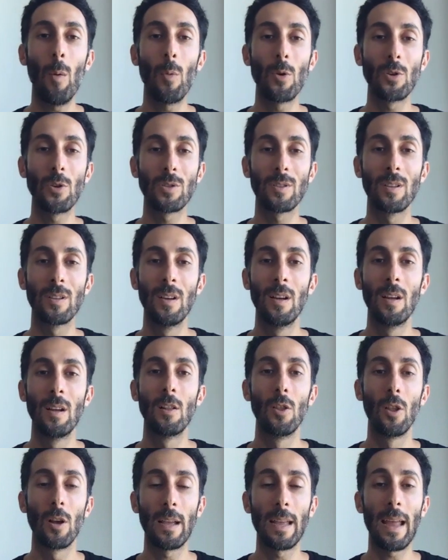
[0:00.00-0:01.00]
almost
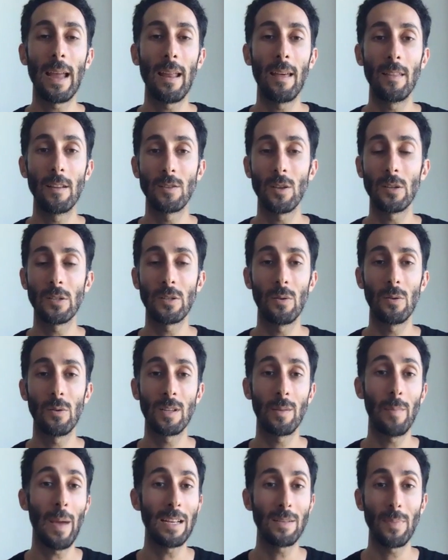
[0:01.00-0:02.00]
looking at it, there's also some
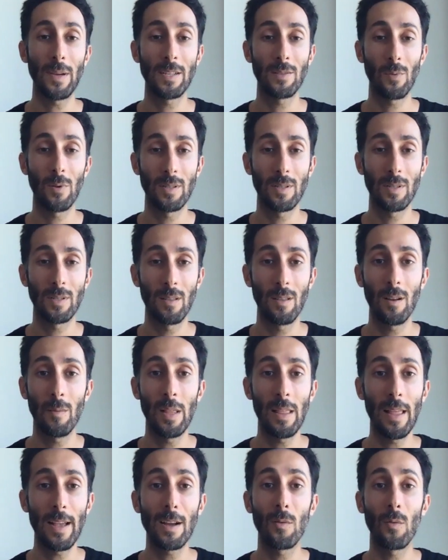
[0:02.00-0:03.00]
aspects where it's a little
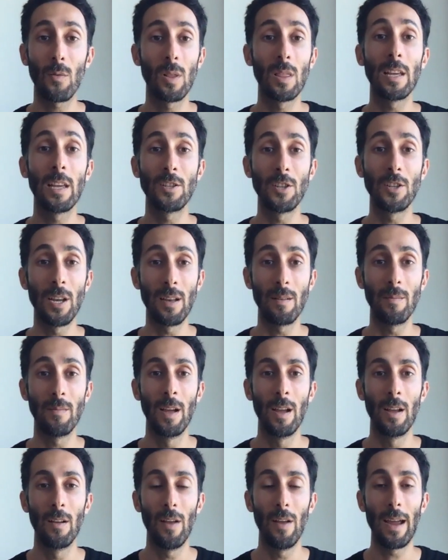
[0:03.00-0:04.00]
bit like a religion,
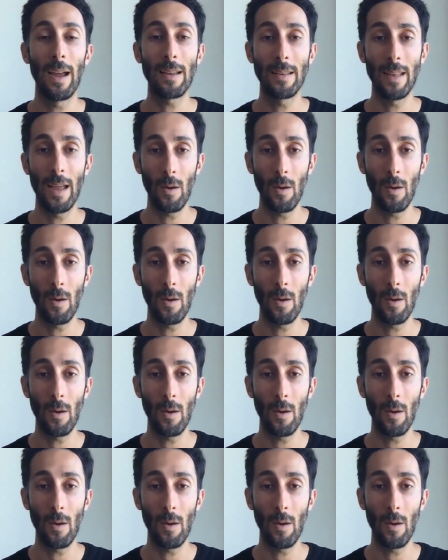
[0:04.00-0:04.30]
right?